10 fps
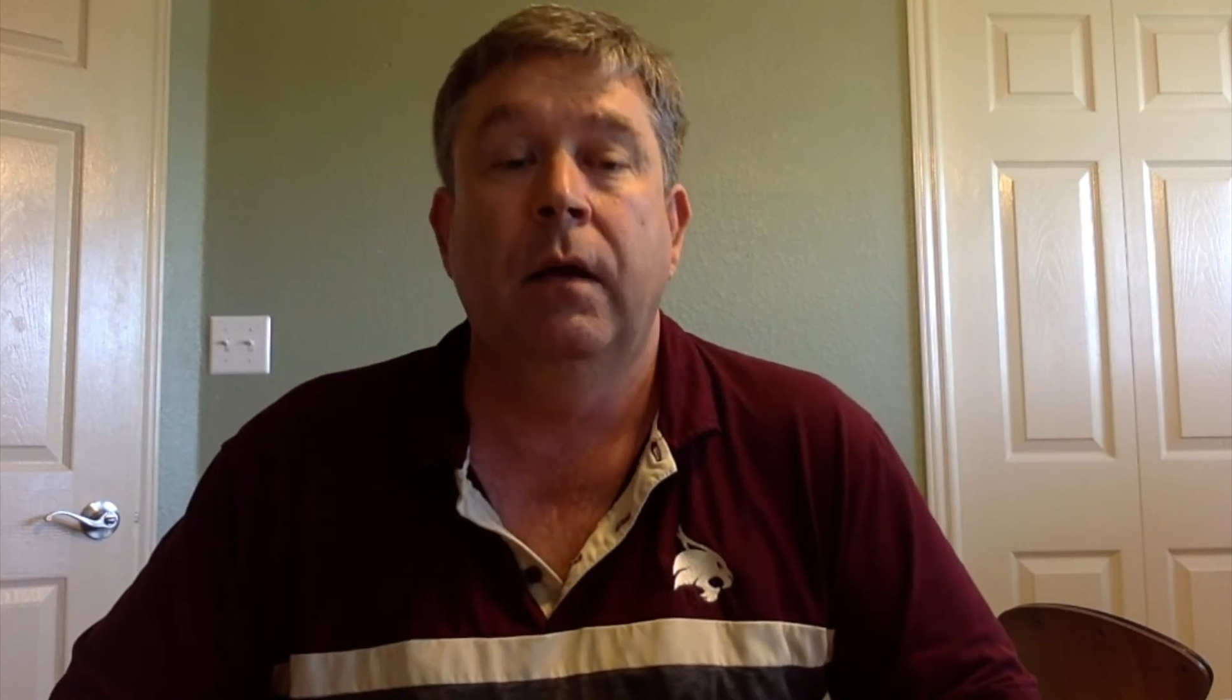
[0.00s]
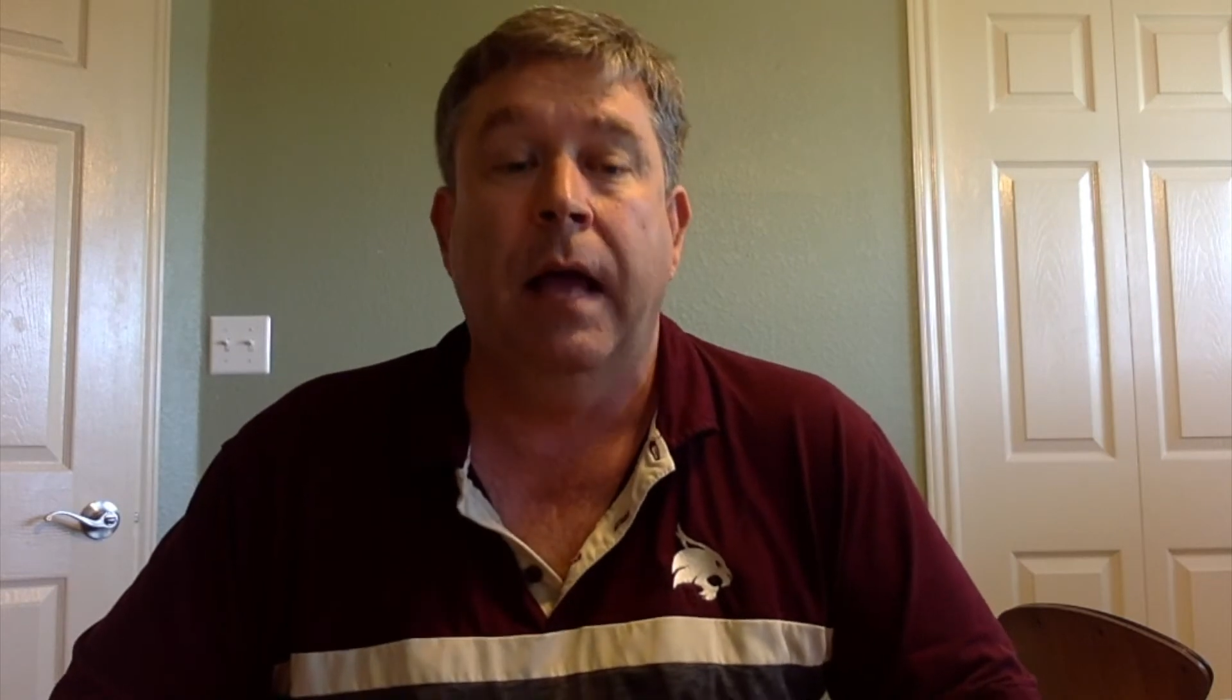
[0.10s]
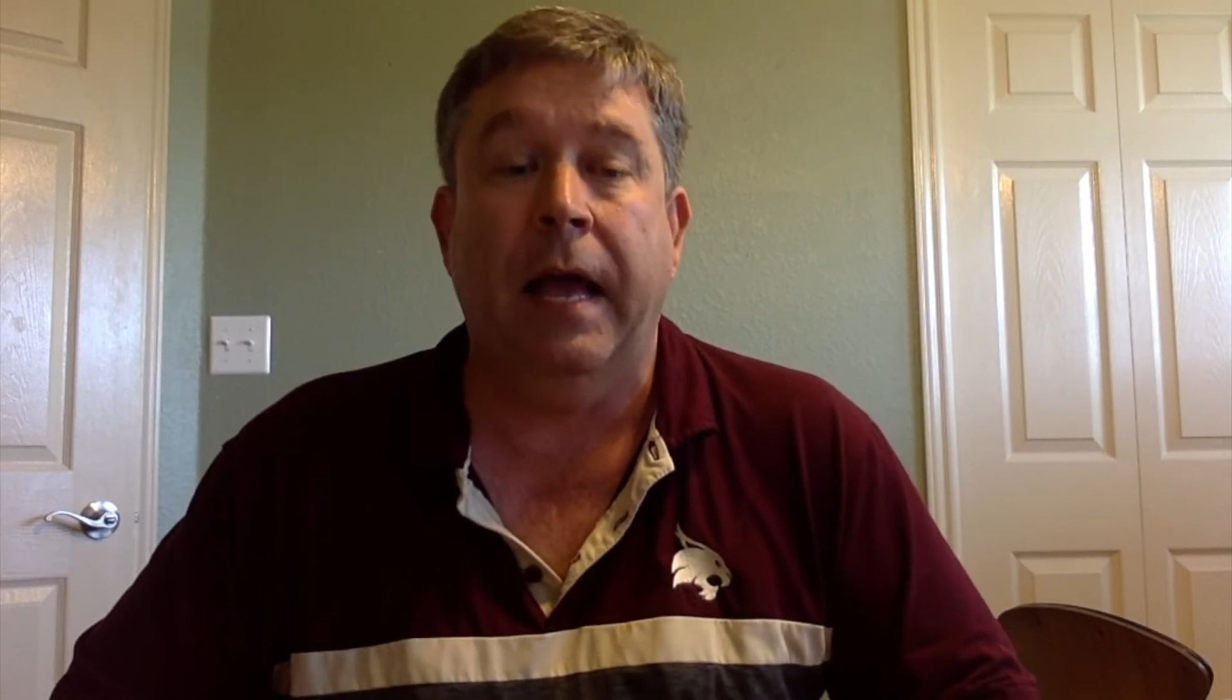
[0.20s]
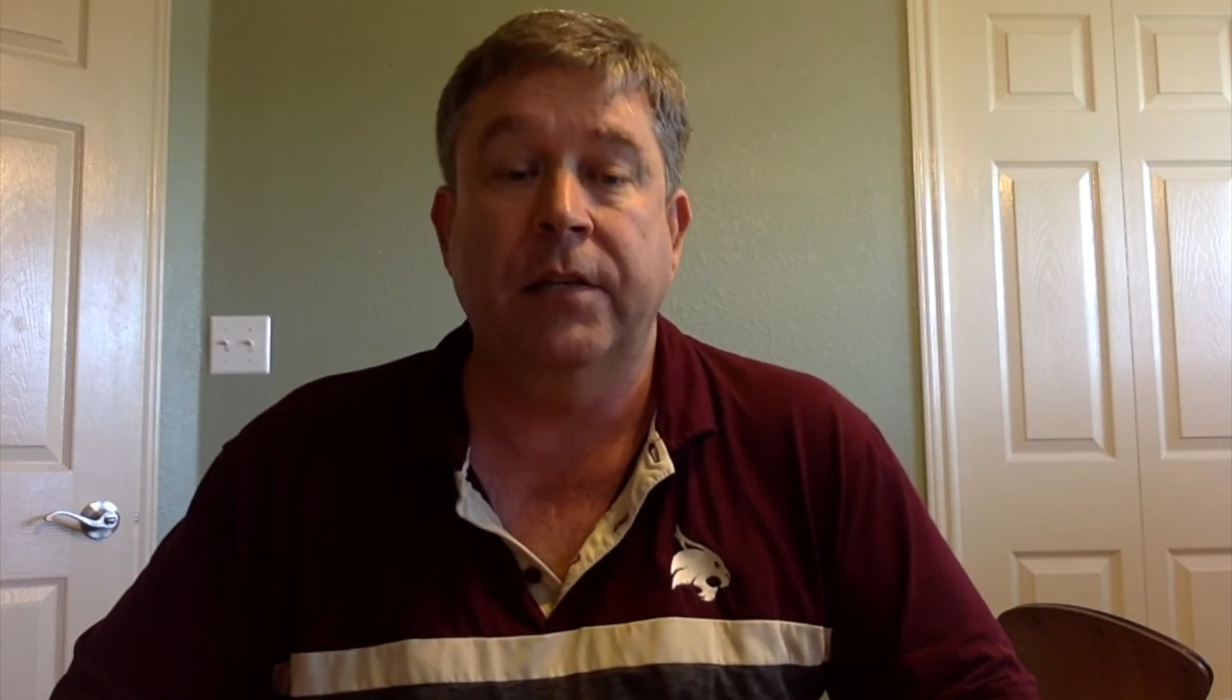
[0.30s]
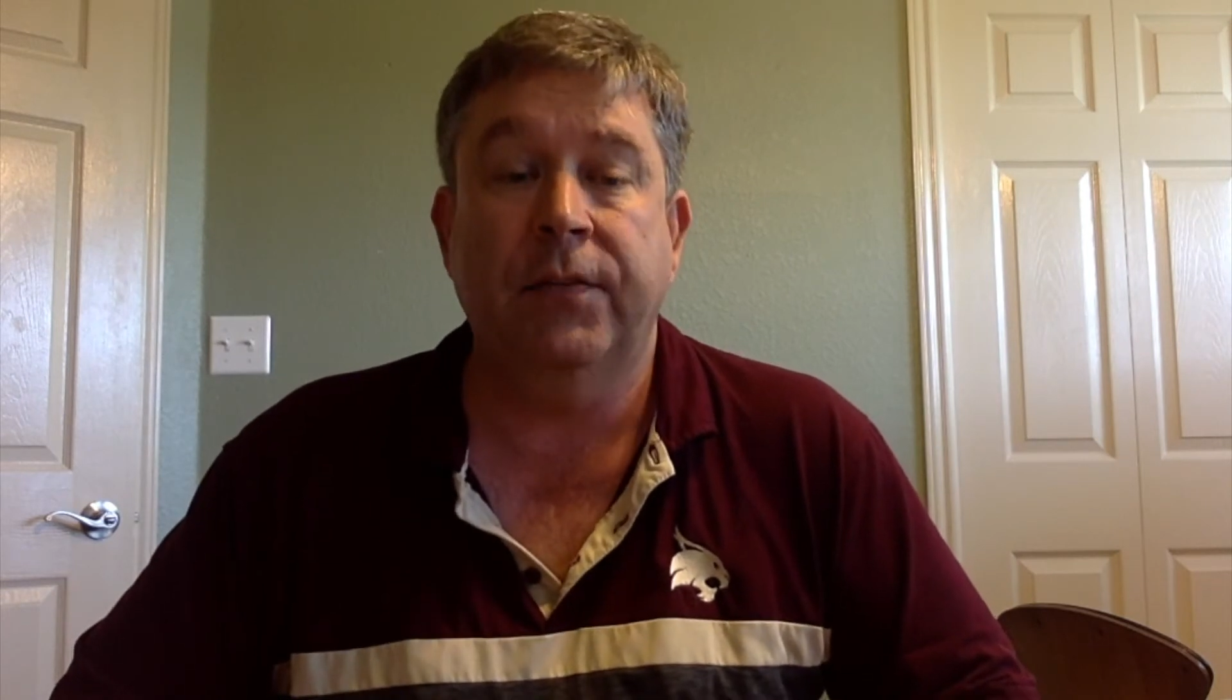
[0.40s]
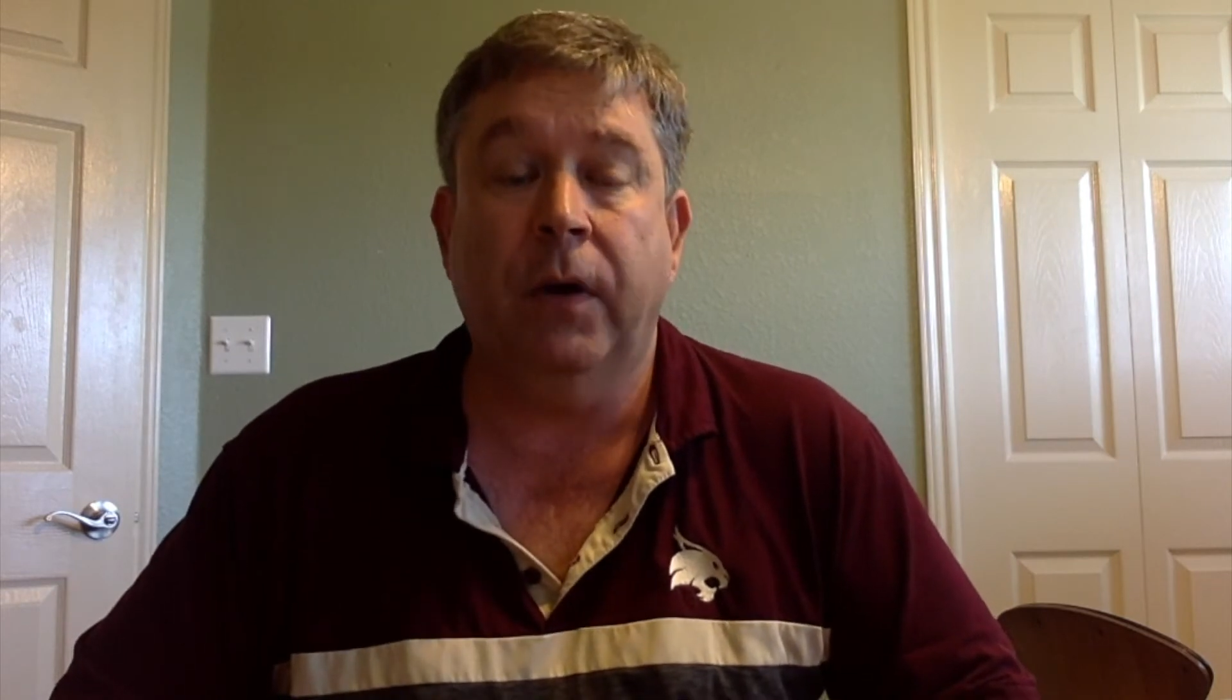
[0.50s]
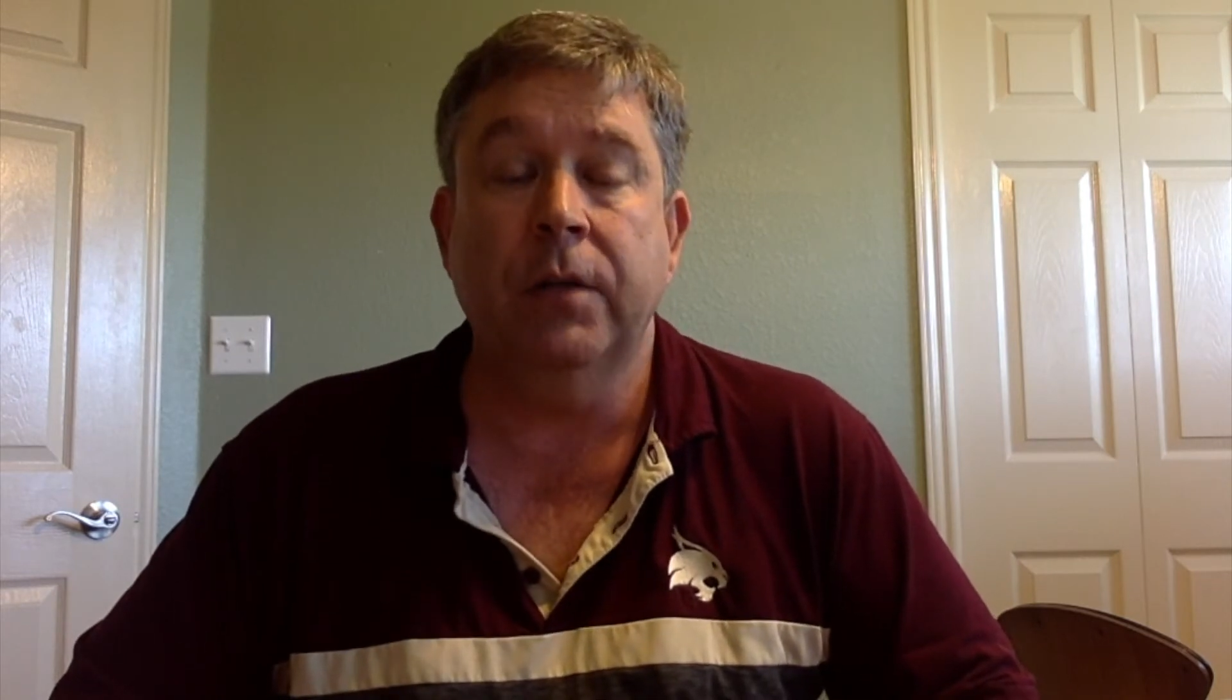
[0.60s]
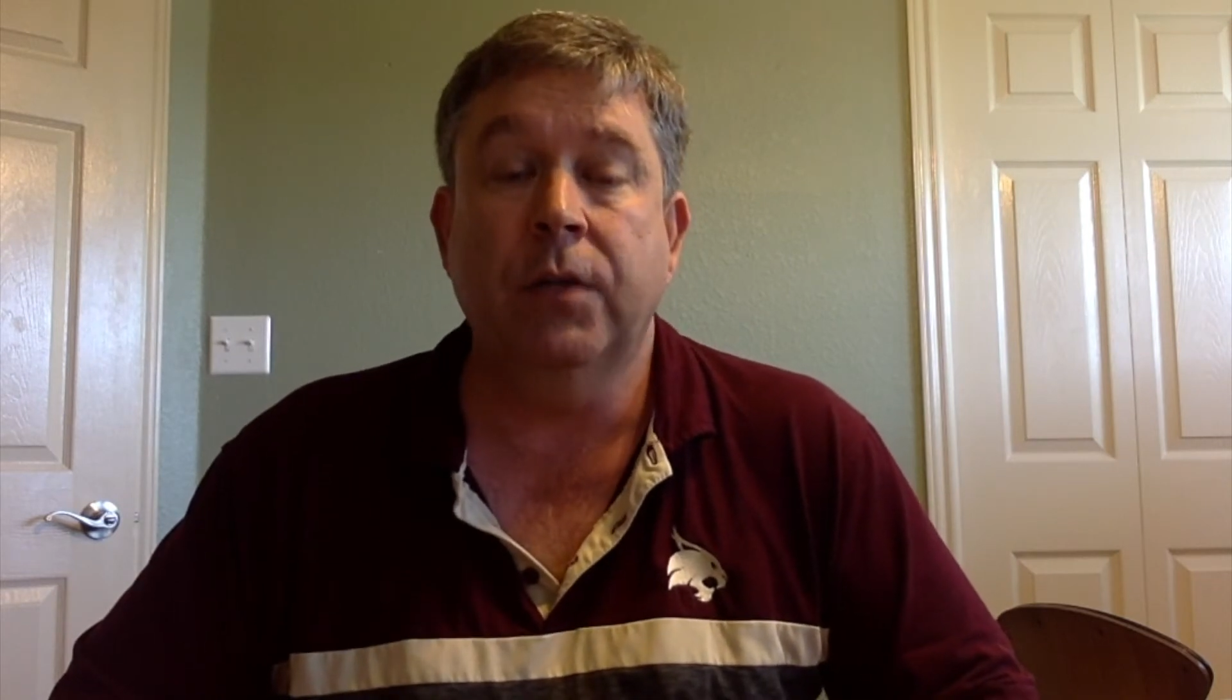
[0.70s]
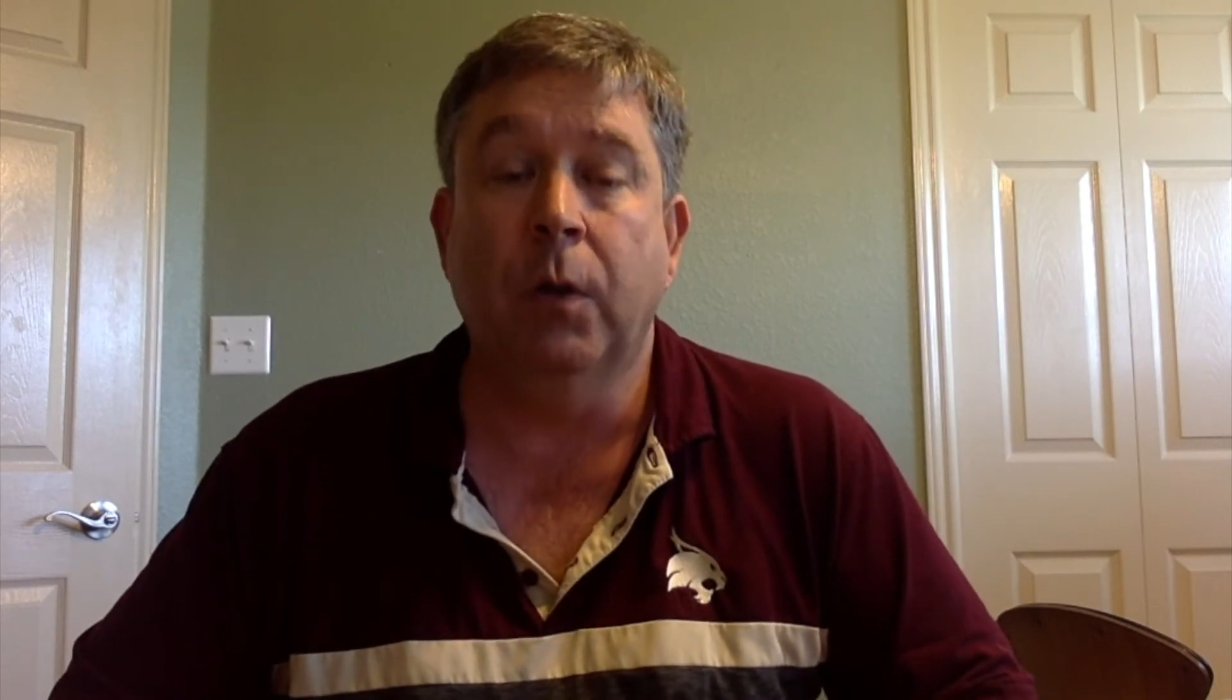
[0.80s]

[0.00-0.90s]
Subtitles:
As far as